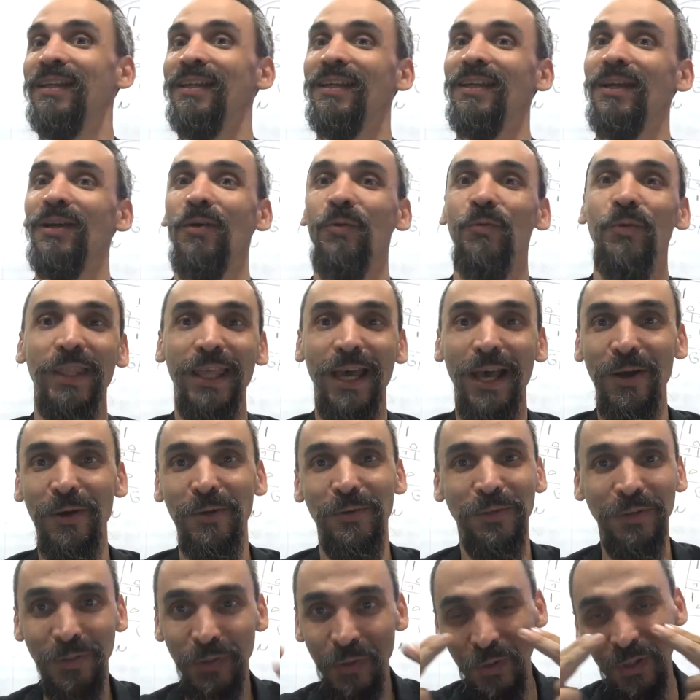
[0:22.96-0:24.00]

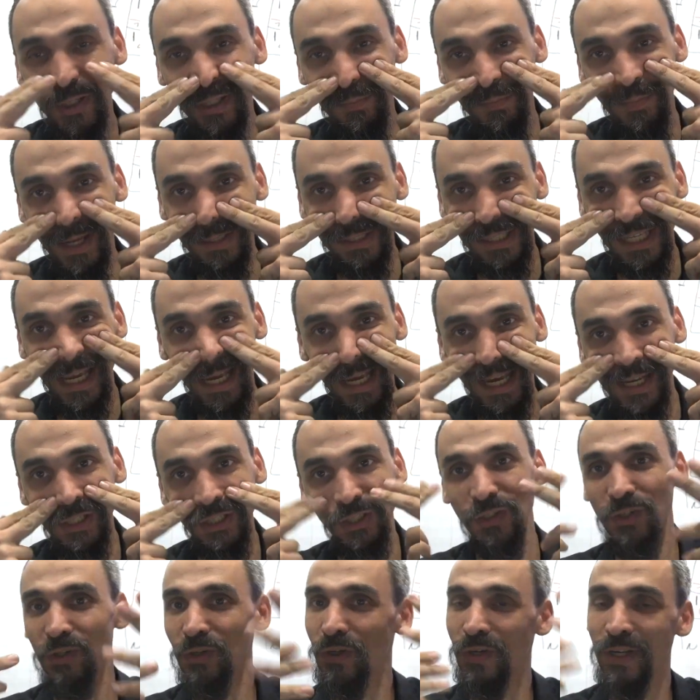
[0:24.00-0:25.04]
without doing
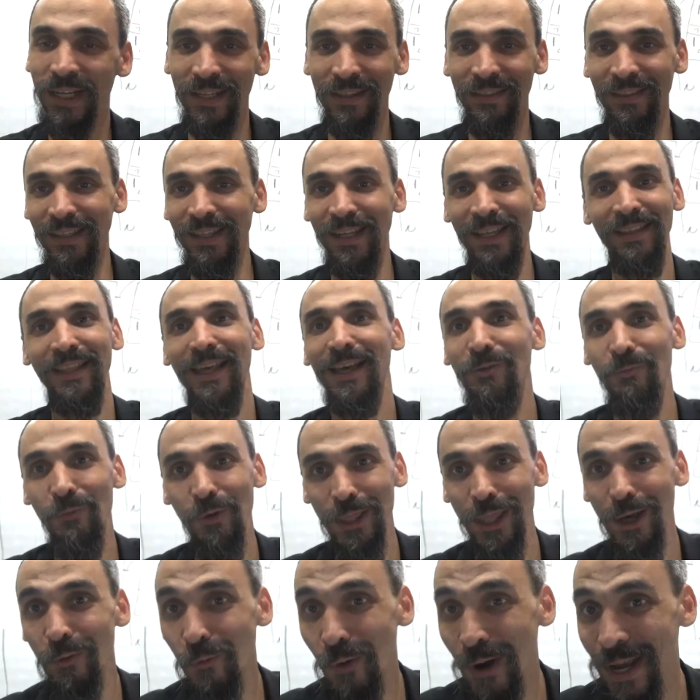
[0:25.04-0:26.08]
massage or anything like that,
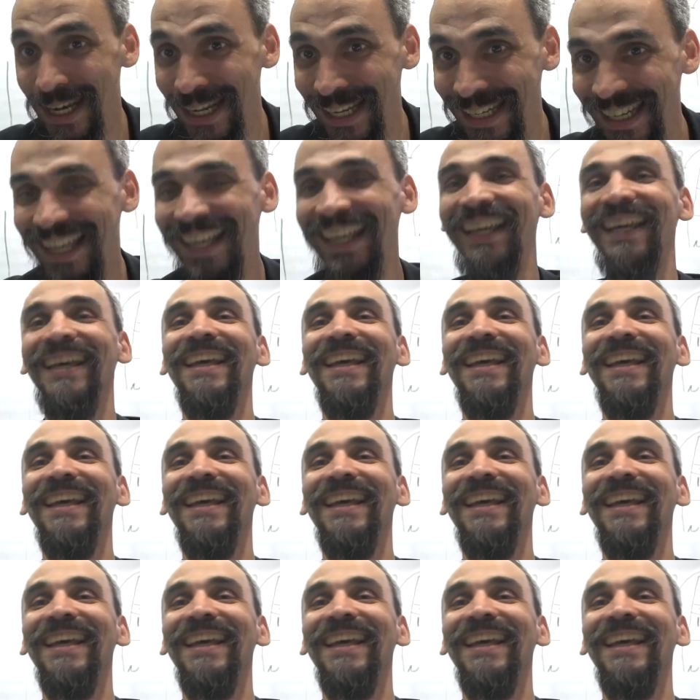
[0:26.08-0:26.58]
without waiting.